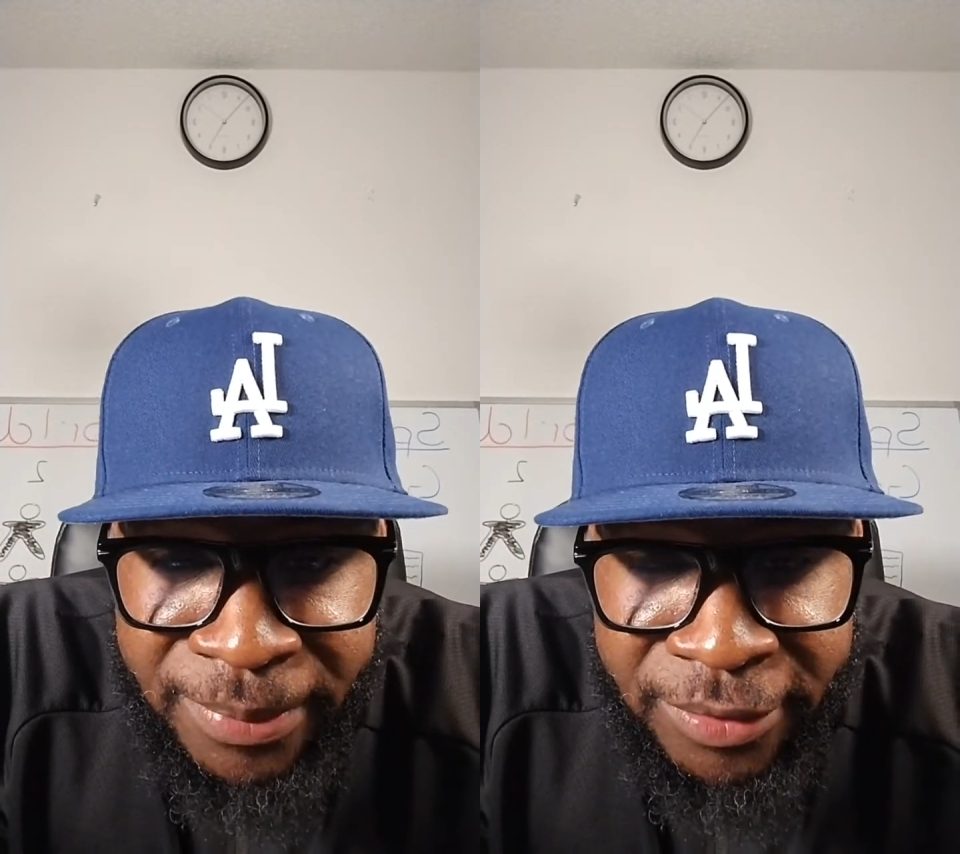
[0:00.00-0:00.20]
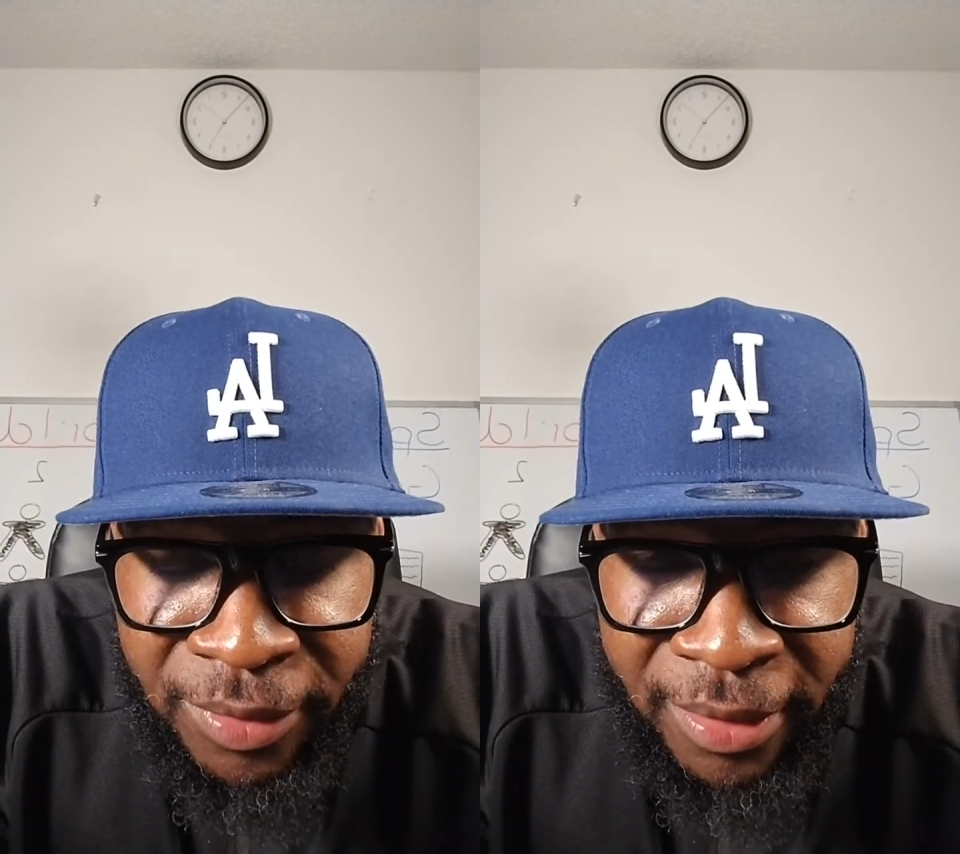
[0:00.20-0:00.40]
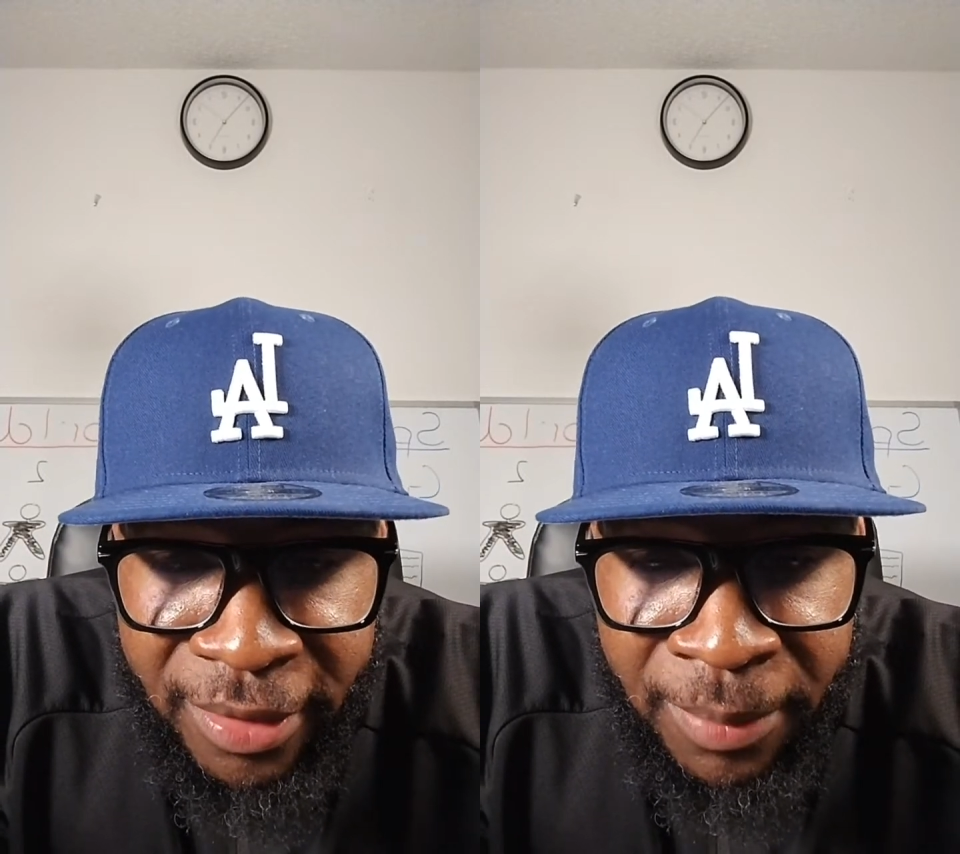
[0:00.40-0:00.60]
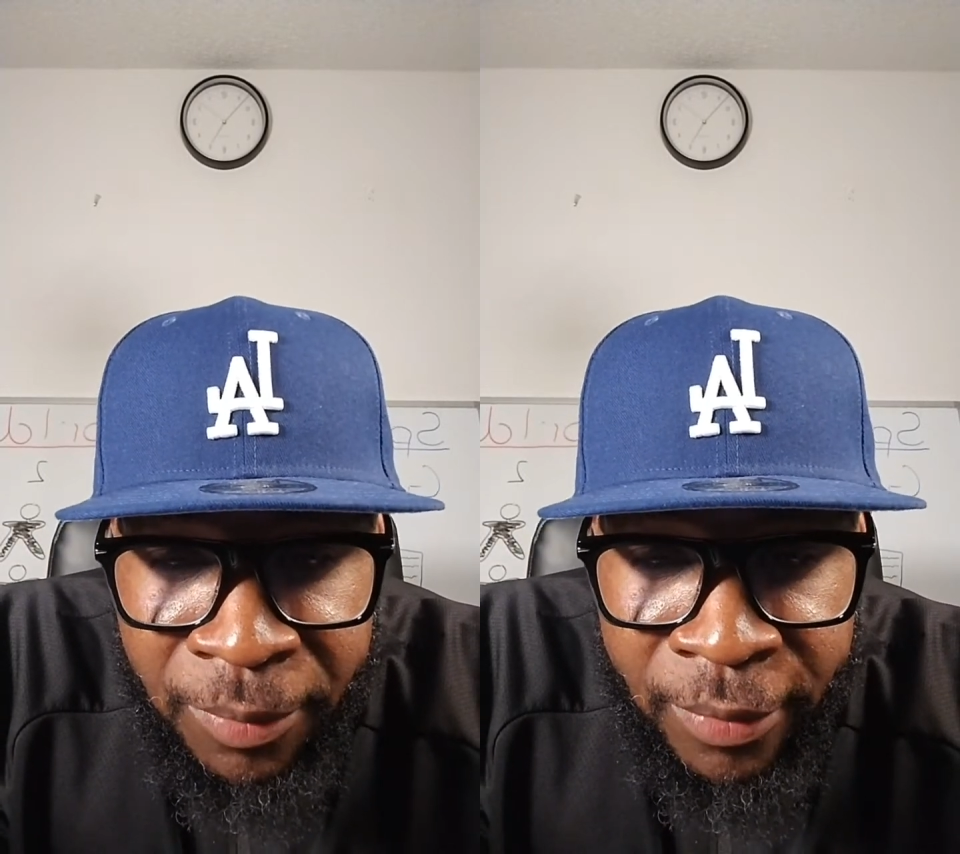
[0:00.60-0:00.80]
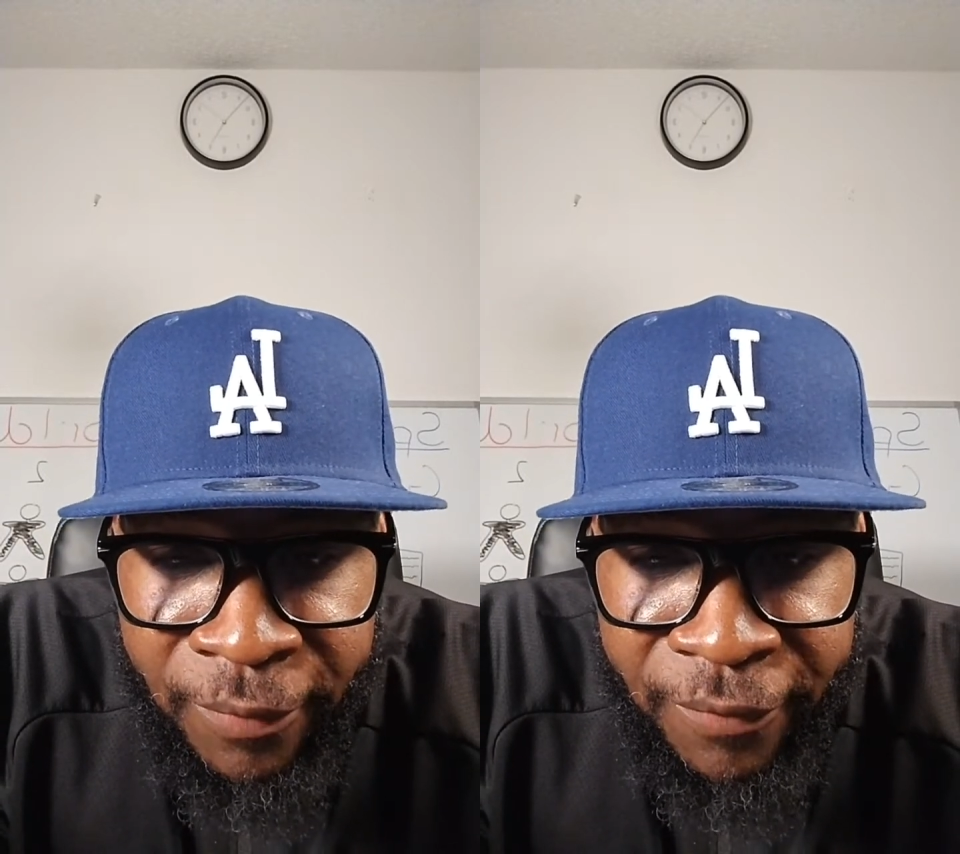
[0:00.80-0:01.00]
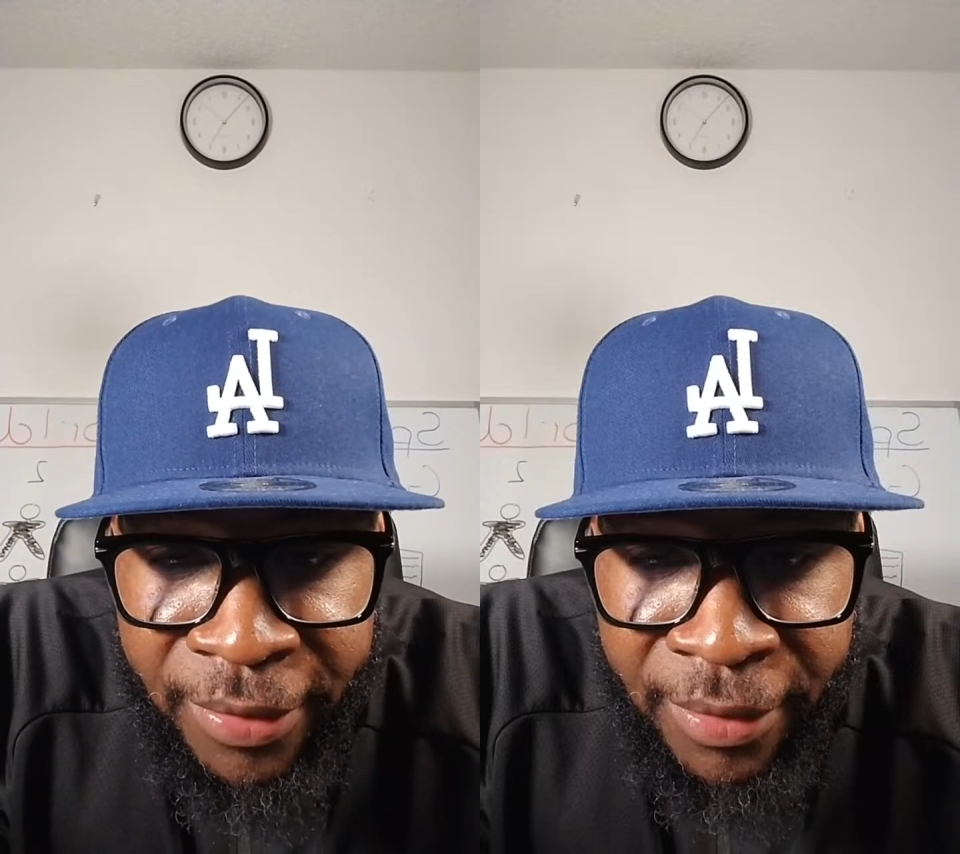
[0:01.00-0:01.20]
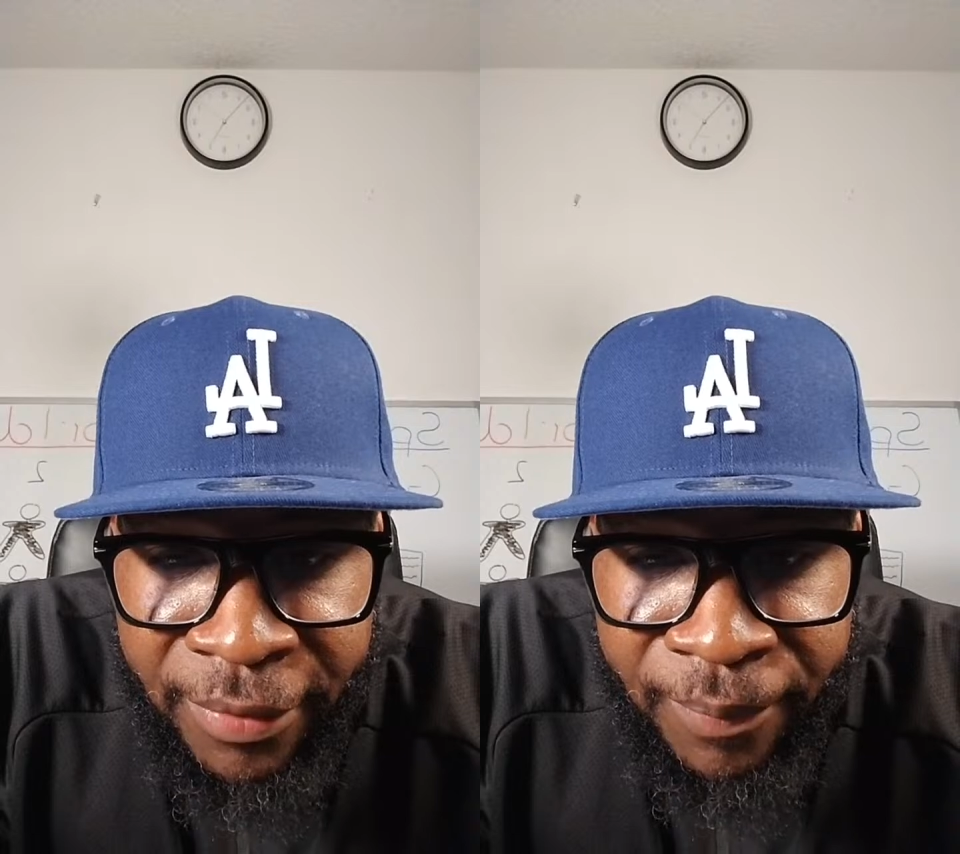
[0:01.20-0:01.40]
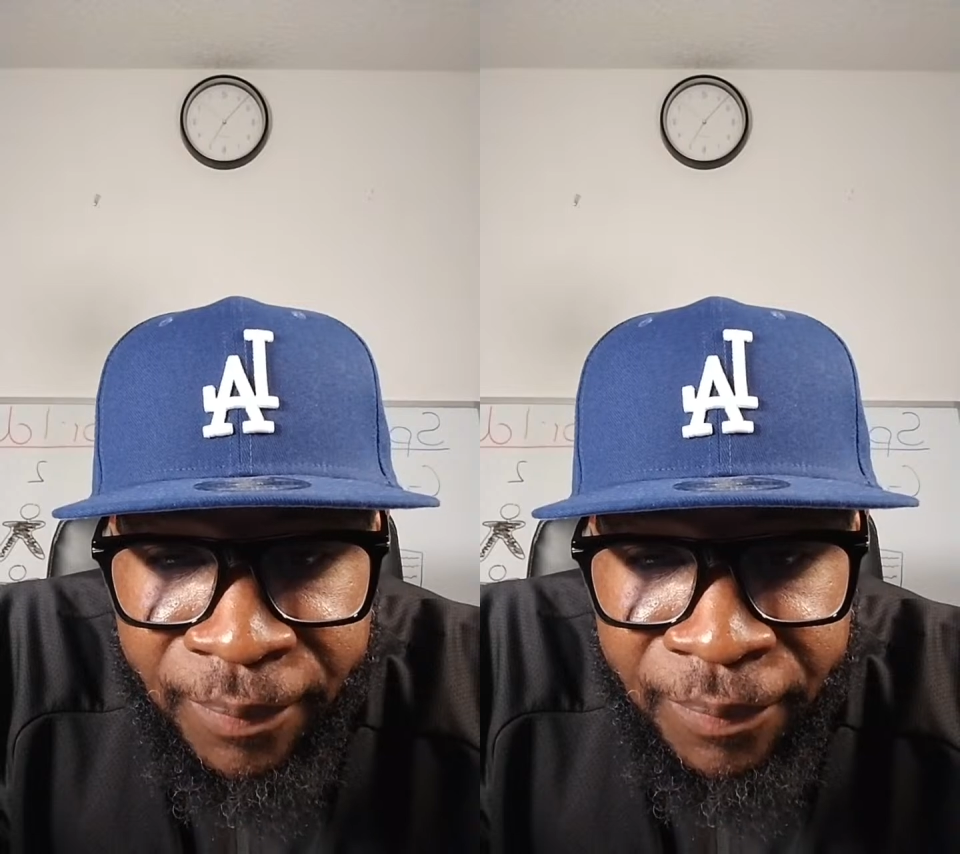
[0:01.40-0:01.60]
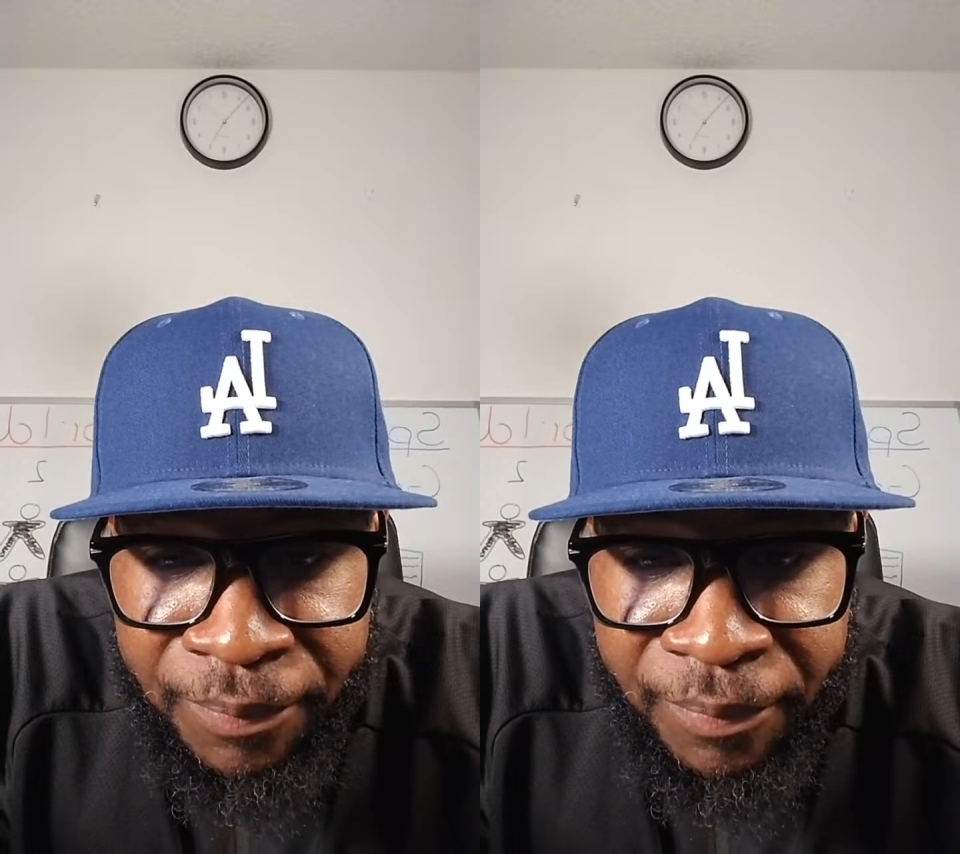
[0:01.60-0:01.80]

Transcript: they're trying to keep you in fear.